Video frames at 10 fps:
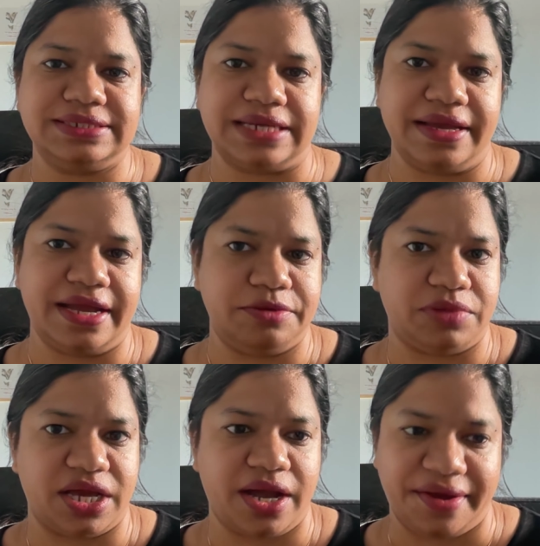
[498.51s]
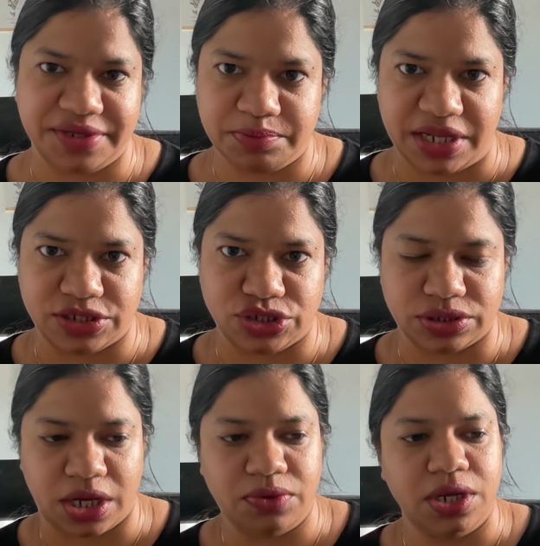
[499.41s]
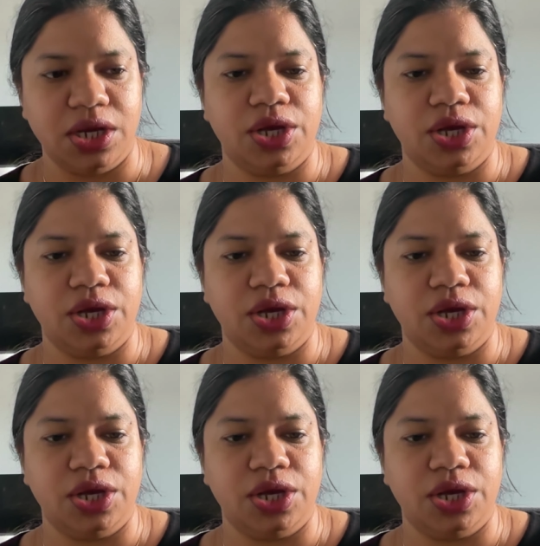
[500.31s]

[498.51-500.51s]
I had my hiring manager round,